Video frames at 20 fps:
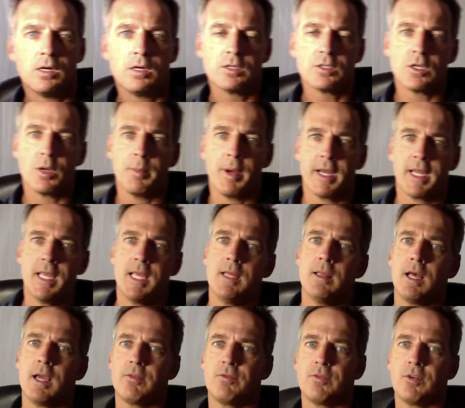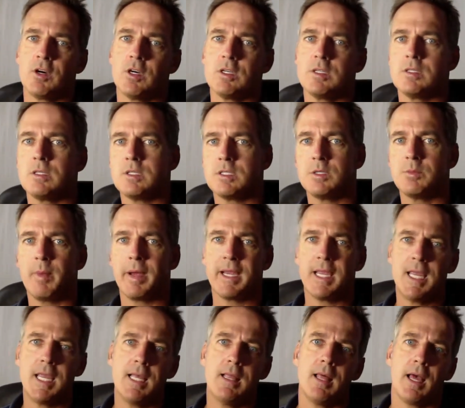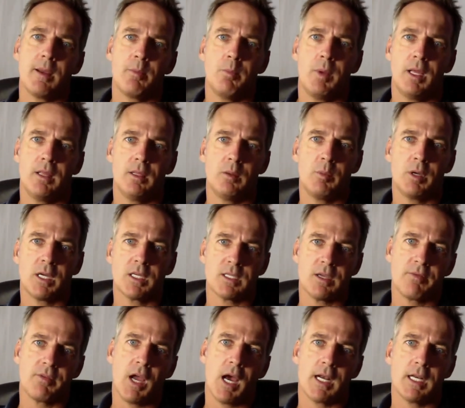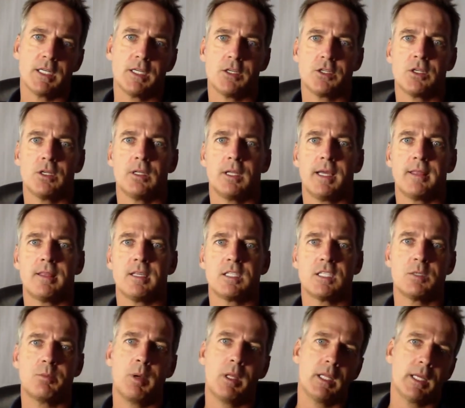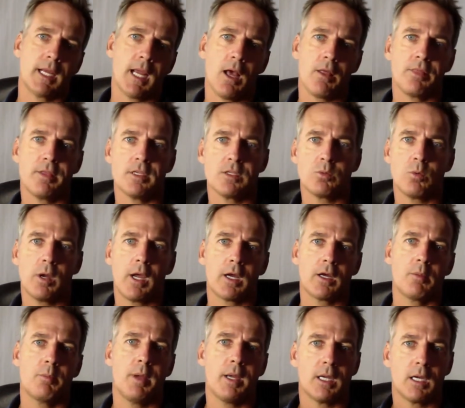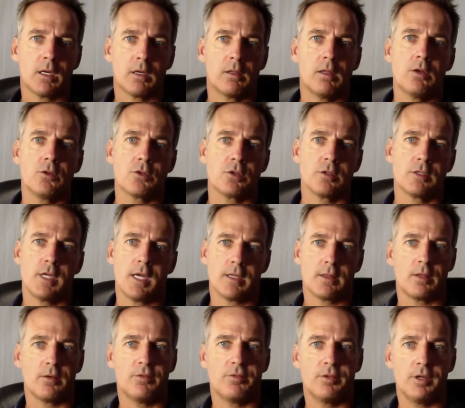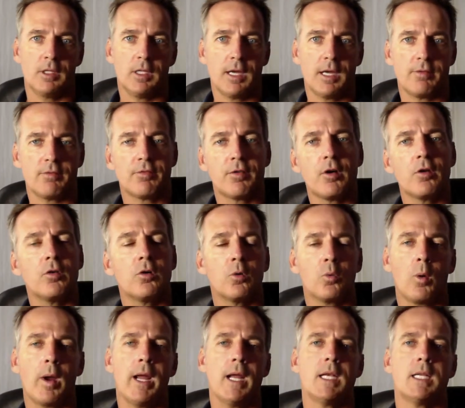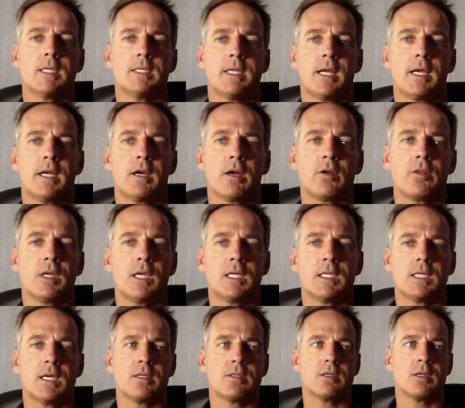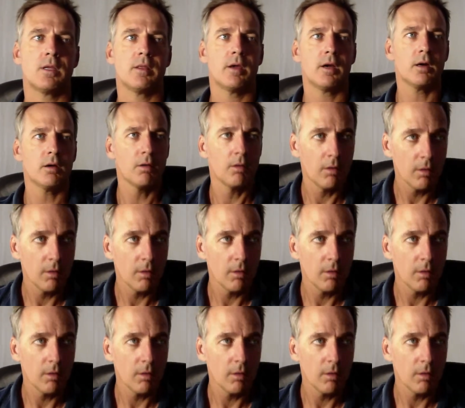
So my key light first. This is my key light mainly because I've got additional light that's spilling out this way. I can make it closer, take the fill light farther away to take care of the intensity there.